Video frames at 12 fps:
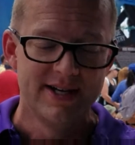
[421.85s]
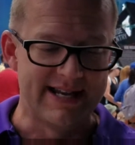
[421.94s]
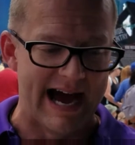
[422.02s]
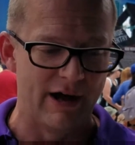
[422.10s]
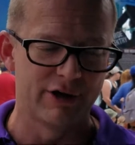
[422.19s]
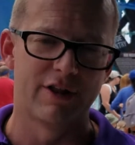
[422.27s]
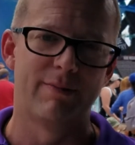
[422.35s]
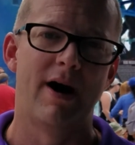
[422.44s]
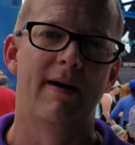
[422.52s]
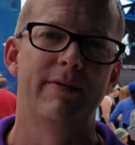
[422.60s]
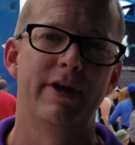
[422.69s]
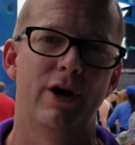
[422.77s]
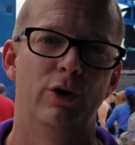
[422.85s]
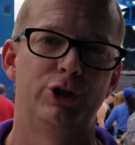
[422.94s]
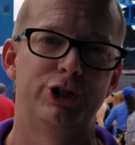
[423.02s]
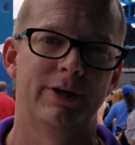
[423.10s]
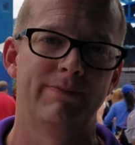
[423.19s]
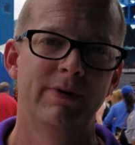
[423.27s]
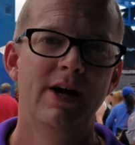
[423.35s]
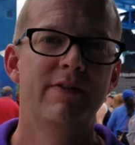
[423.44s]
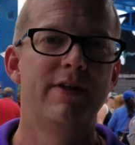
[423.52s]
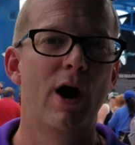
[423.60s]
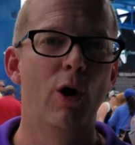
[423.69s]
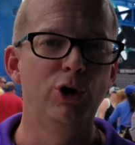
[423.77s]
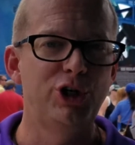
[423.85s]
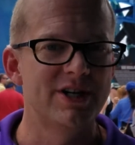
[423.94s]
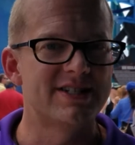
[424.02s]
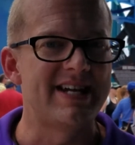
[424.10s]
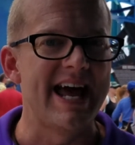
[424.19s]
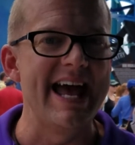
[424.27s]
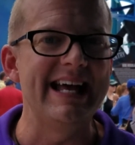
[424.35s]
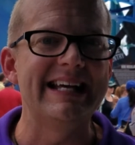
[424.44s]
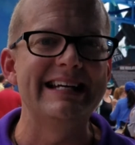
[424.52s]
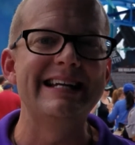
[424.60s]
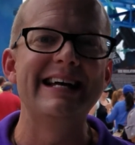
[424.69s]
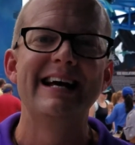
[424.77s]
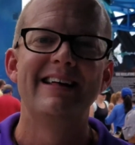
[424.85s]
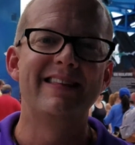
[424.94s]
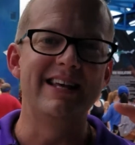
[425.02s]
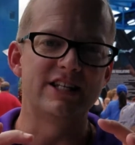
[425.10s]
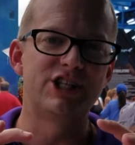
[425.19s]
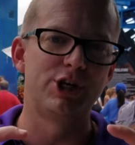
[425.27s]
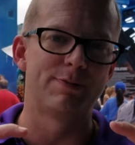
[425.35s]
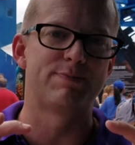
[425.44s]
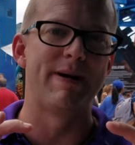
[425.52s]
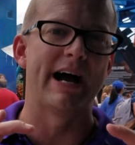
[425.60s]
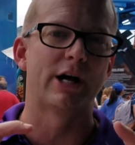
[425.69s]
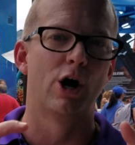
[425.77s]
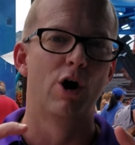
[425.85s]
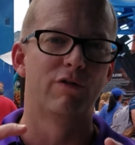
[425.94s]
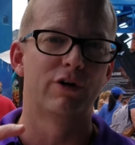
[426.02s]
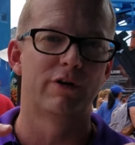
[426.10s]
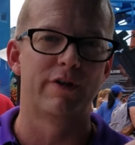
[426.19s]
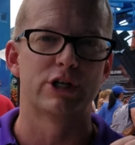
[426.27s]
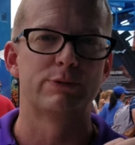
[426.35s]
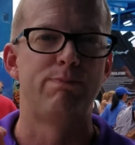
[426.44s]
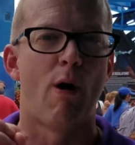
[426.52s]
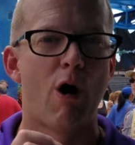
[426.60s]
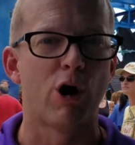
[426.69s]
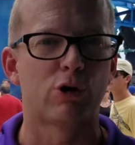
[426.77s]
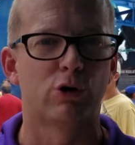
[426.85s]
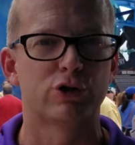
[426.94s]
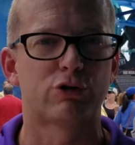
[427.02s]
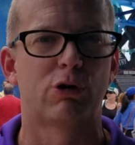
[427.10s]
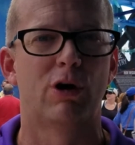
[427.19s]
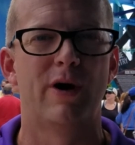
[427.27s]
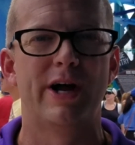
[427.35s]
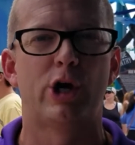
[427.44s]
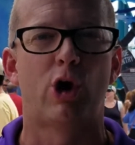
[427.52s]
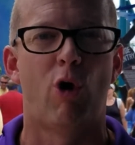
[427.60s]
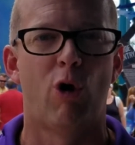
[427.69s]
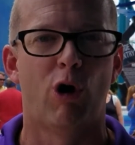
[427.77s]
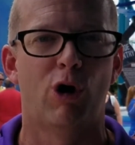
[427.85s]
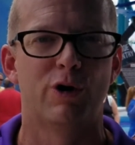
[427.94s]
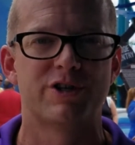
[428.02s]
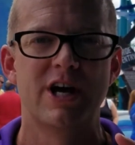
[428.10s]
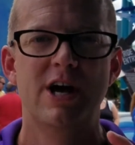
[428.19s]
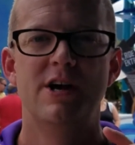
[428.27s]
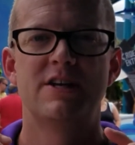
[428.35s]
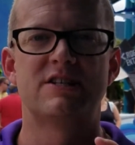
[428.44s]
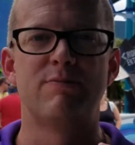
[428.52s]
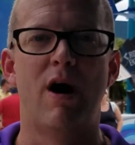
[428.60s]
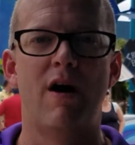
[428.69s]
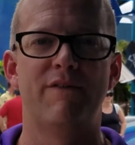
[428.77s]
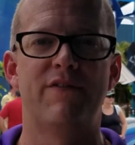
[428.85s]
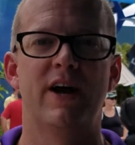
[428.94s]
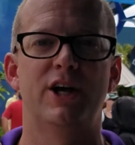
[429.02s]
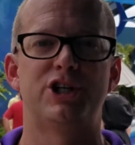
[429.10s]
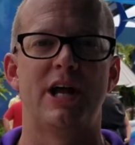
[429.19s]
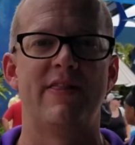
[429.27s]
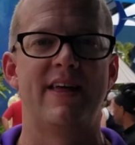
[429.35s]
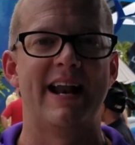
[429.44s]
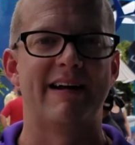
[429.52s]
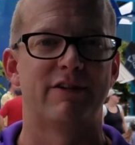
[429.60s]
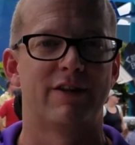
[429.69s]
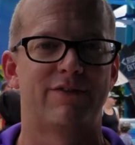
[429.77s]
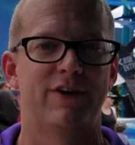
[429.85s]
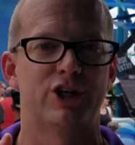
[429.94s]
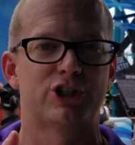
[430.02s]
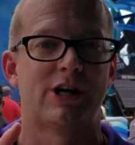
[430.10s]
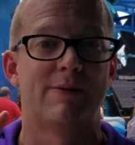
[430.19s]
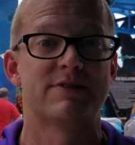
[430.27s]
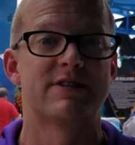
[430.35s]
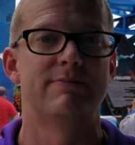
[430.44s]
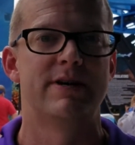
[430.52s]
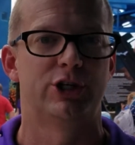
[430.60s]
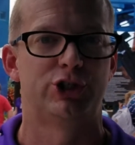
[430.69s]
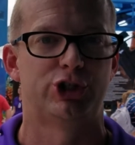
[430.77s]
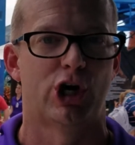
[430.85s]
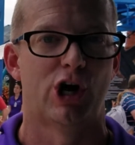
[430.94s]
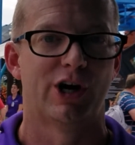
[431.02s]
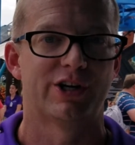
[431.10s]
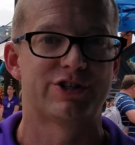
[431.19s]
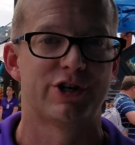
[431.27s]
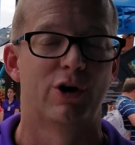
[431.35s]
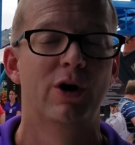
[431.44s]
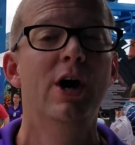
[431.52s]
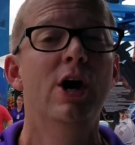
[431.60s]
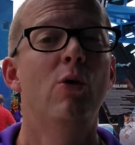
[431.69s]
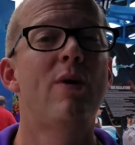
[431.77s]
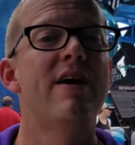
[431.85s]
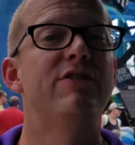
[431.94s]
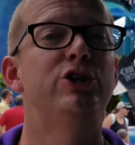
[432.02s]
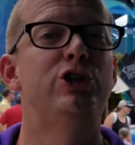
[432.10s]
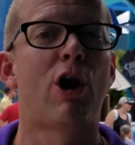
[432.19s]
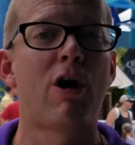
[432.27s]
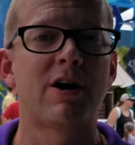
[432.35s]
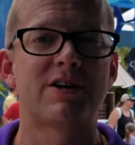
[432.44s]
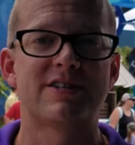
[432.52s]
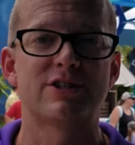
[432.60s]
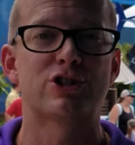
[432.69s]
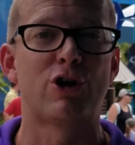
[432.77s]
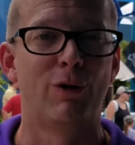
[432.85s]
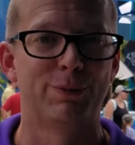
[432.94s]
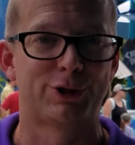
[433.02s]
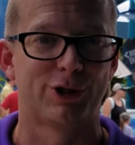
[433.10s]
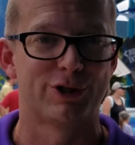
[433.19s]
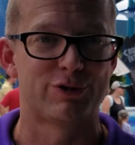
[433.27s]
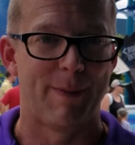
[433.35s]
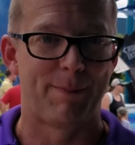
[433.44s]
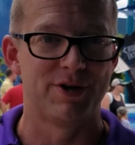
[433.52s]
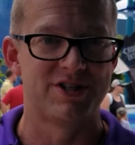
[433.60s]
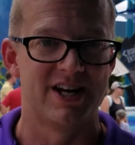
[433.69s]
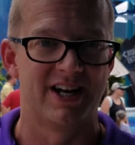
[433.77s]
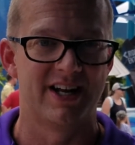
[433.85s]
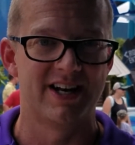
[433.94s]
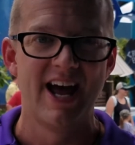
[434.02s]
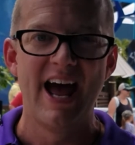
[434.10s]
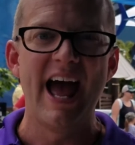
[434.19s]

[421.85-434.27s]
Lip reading: down to the bottom of the ocean. The ocean has taken these ships back over. There's barnacles growing, corals, small fish, and then after the fish comes the big sharks. So we have sharks sculptures represented